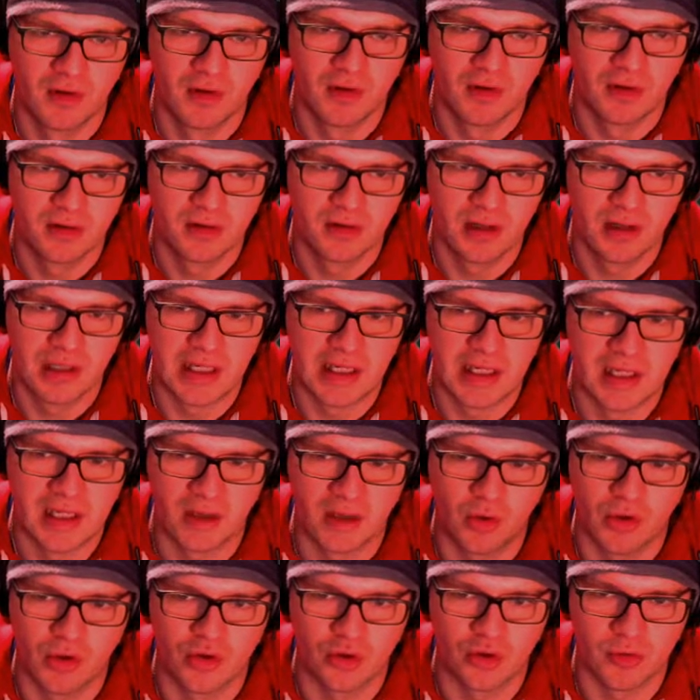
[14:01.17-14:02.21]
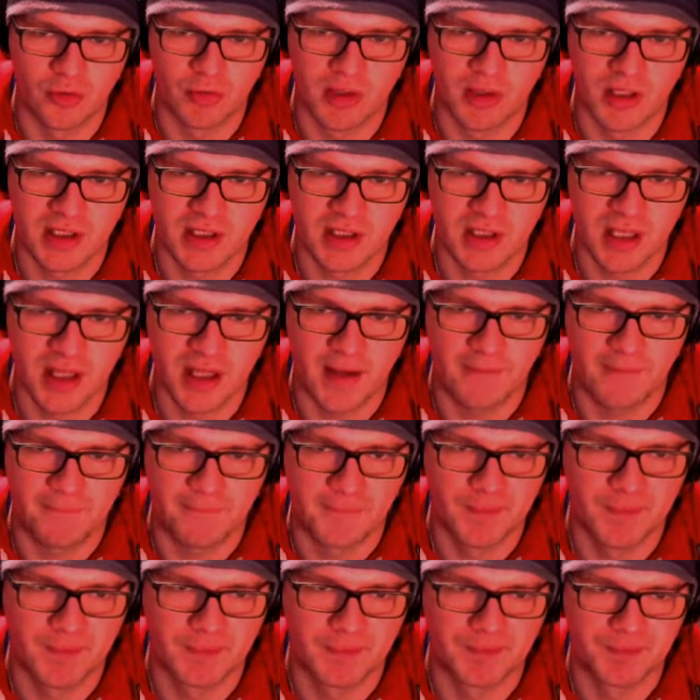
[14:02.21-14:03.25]
And hit the quadruplets there.
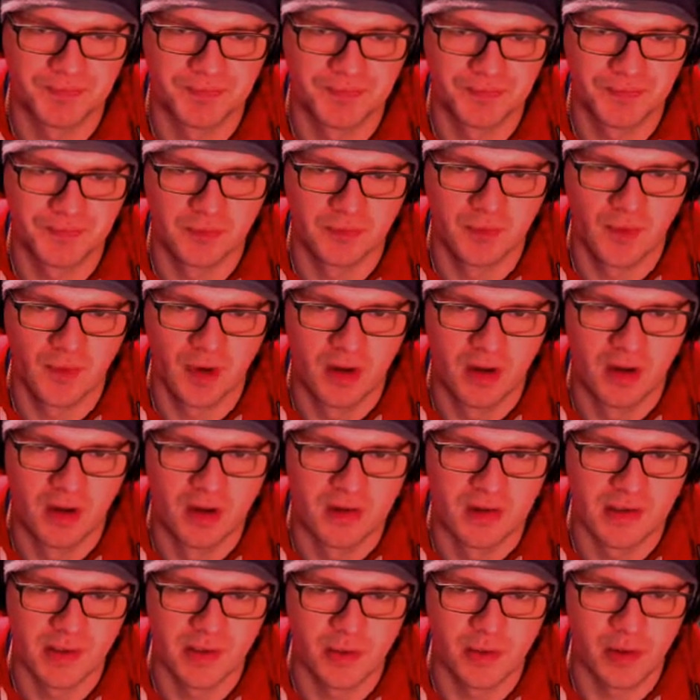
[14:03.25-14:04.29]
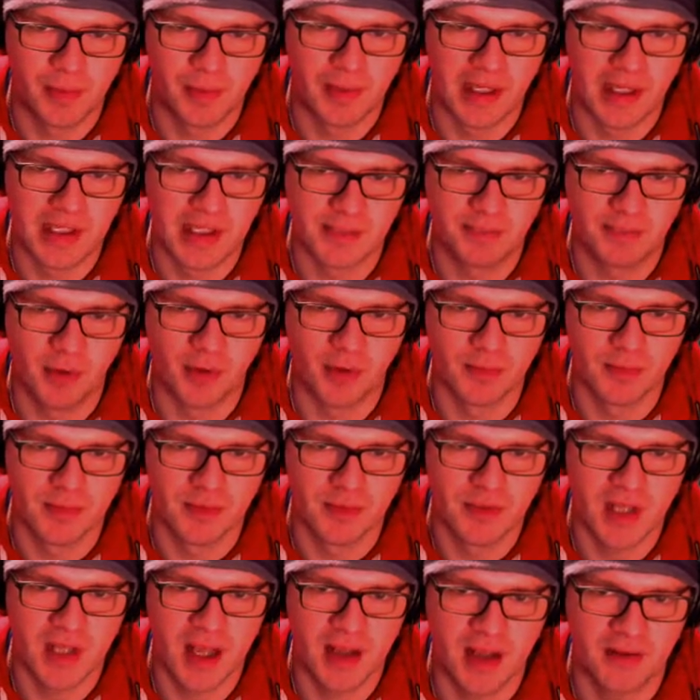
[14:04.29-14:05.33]
So we're up against bottom
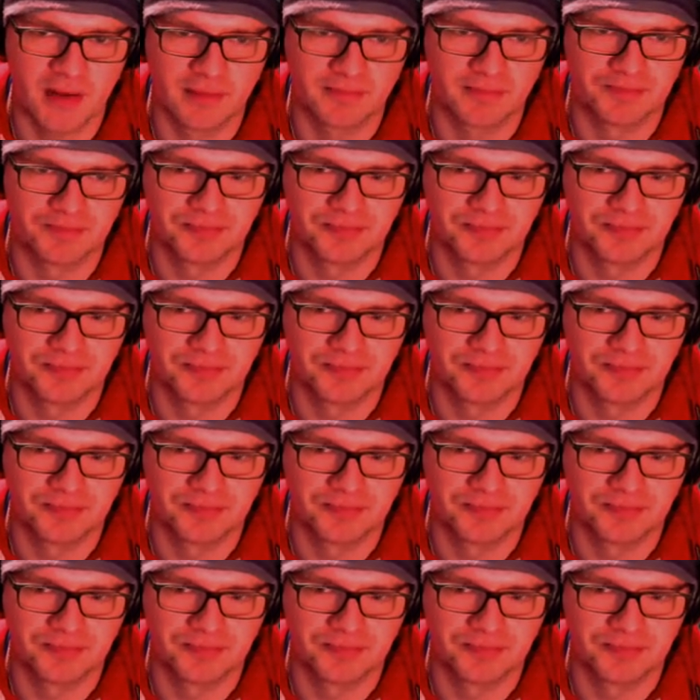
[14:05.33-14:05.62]
set.